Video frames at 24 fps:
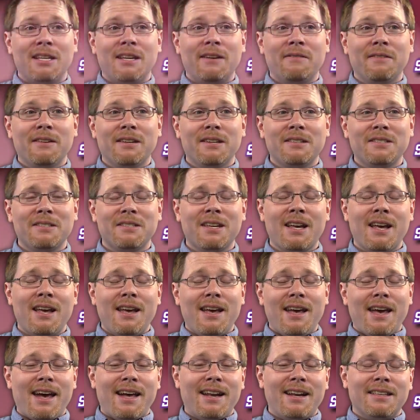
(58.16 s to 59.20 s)
given us,
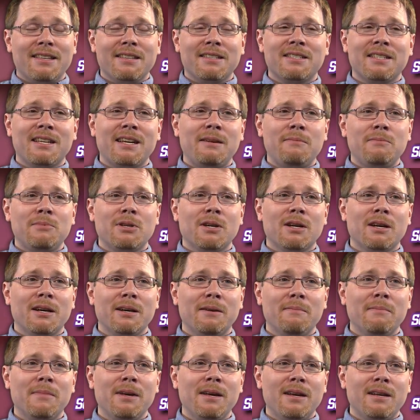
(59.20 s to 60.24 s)
and at the same
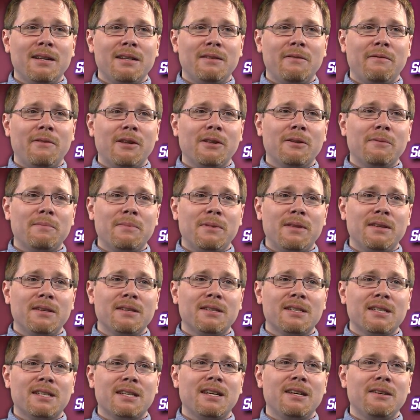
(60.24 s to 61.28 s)
time develop the
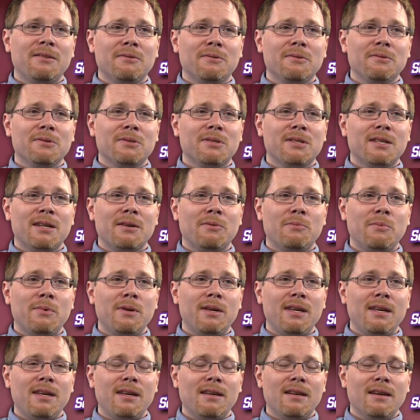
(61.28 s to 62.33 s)
skills that
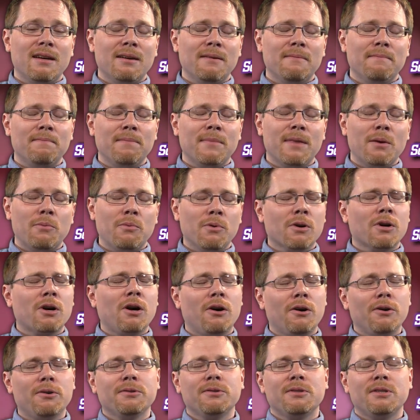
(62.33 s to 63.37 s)
we're
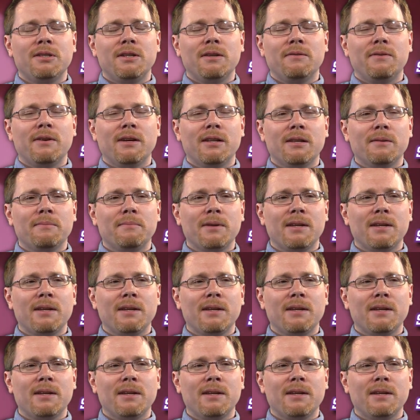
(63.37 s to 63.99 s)
called to develop,